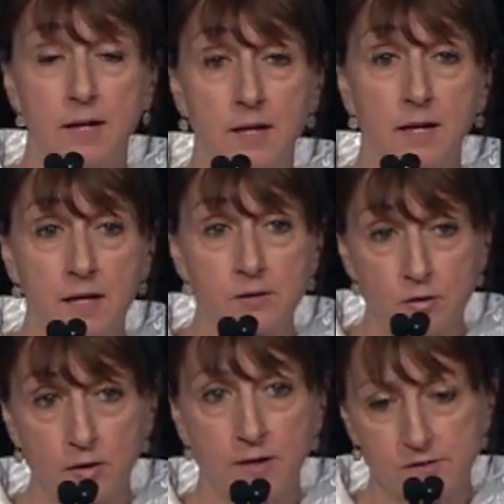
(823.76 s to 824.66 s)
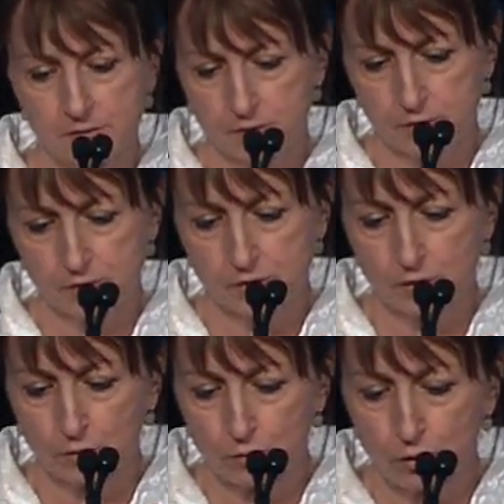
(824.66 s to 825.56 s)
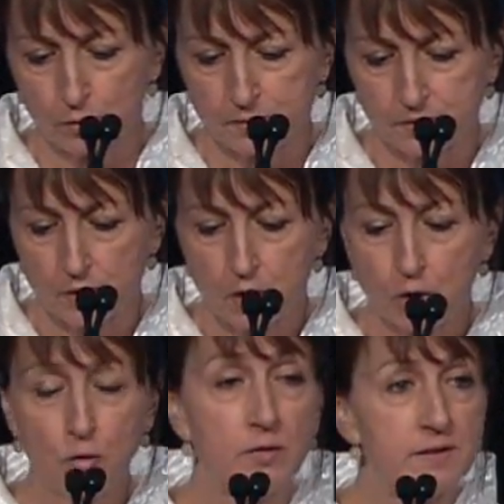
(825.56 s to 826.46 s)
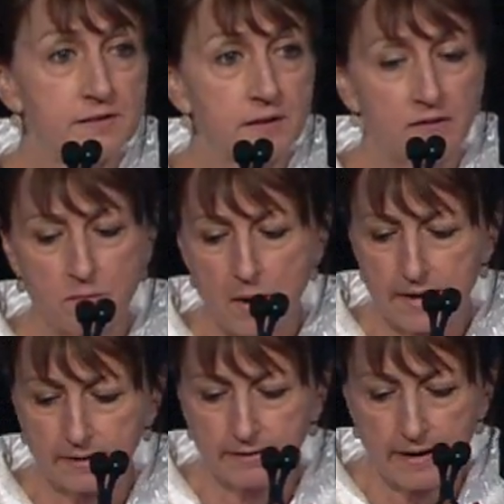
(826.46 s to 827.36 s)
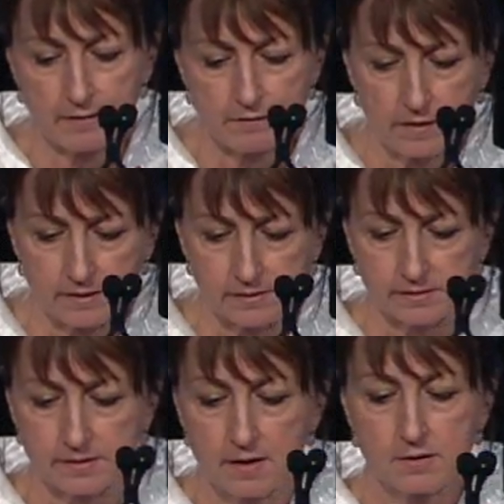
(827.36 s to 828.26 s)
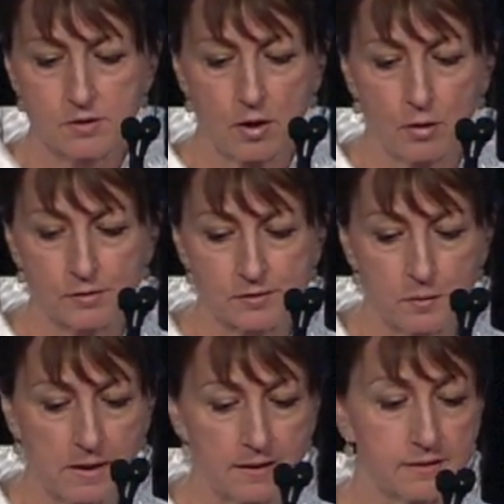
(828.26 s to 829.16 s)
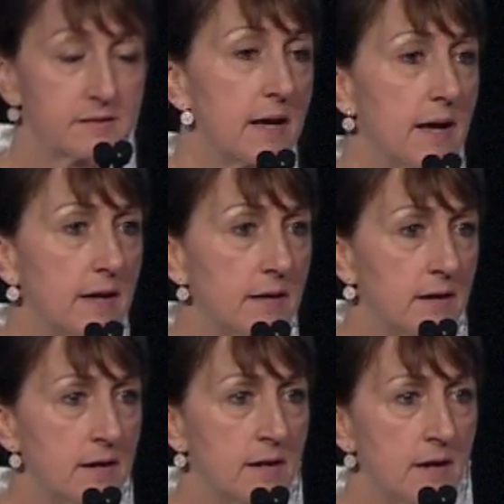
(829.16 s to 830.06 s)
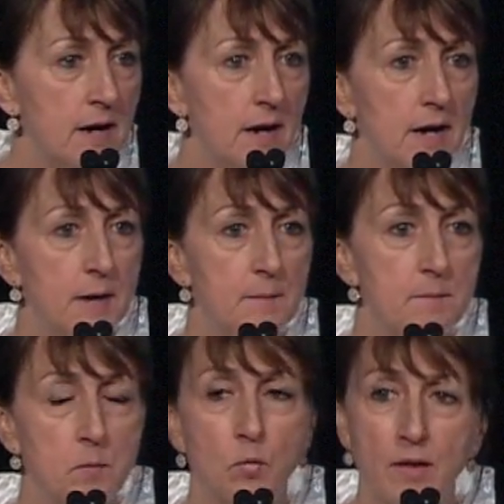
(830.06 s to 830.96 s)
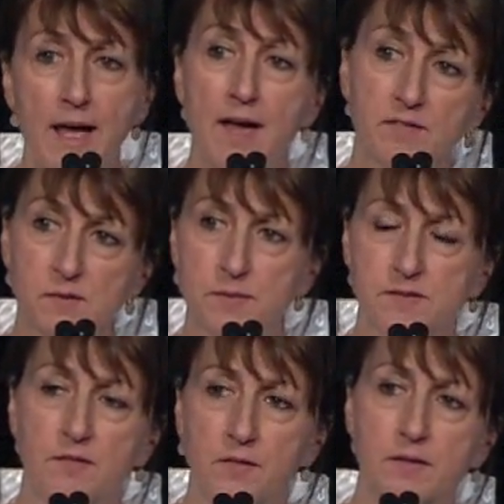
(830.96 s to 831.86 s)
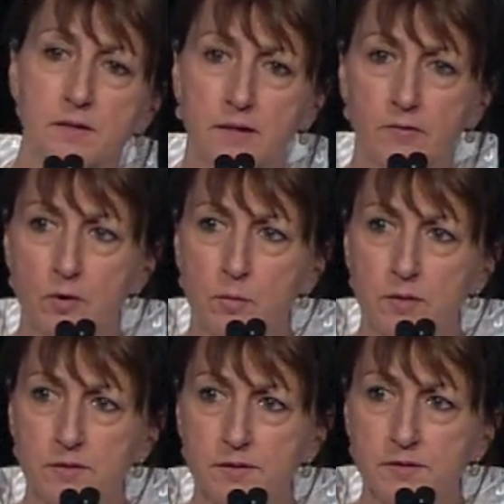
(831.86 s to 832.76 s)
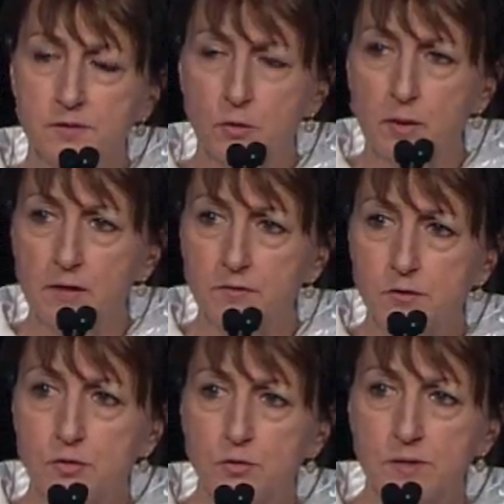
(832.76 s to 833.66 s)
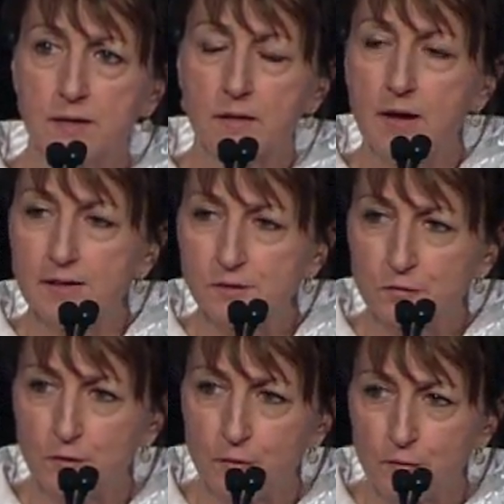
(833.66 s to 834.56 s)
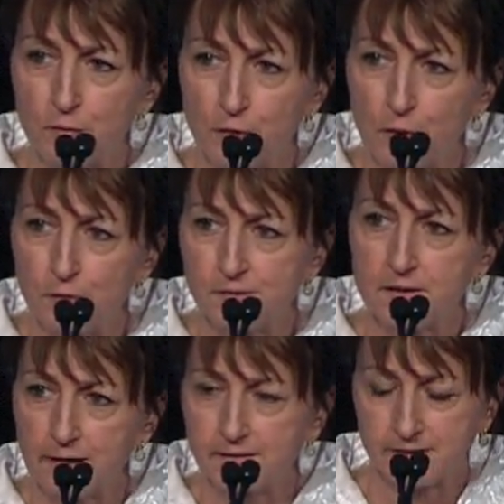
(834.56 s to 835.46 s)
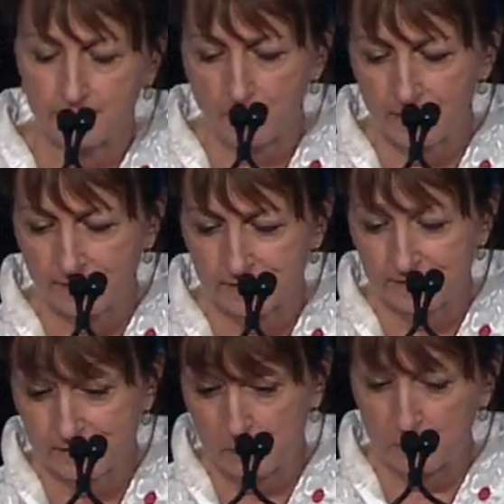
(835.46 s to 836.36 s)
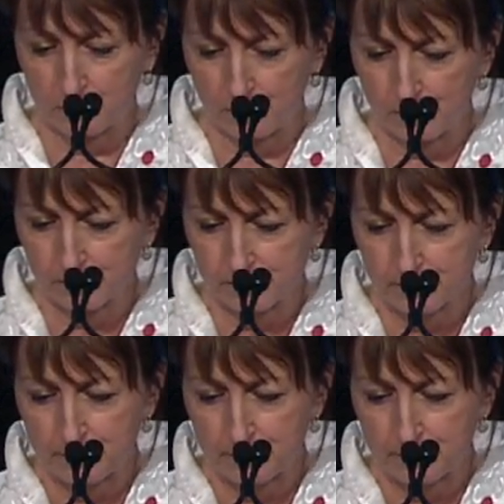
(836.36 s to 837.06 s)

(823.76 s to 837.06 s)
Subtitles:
interinstitutional groups who receive Mind and Life funds to host meetings that will have specific deliverables. And so we have two deadlines for those. The next deadline is December 1st.